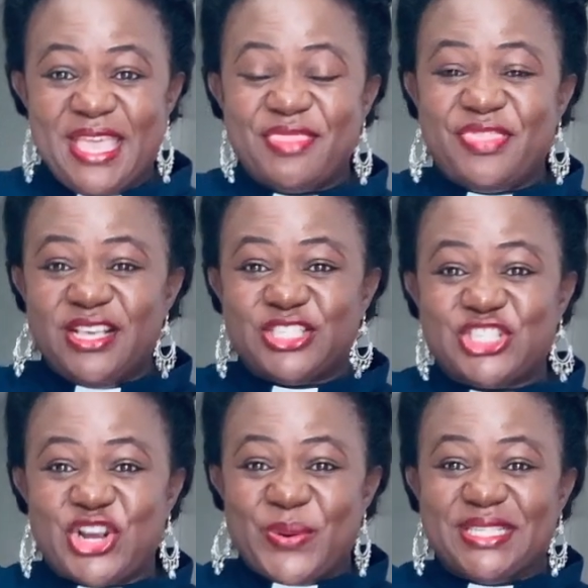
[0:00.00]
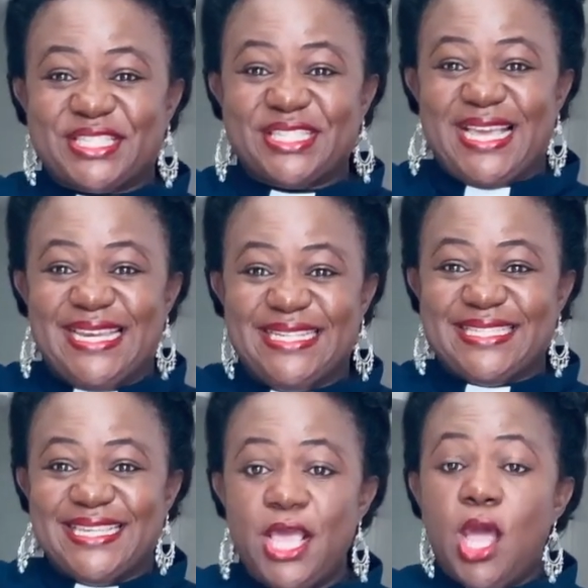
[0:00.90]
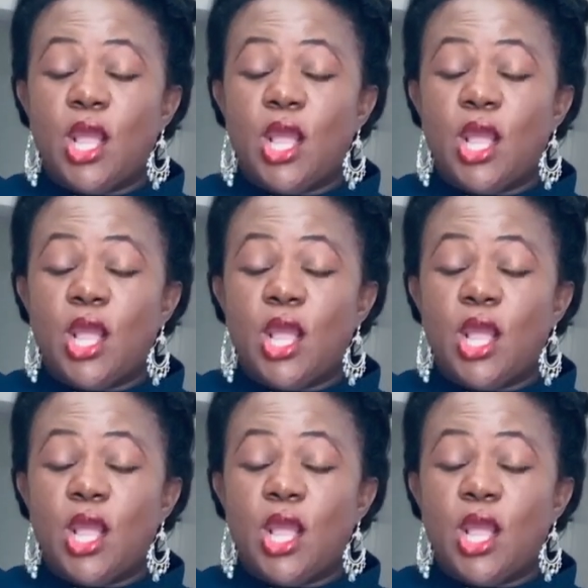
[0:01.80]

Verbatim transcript: this Christianity,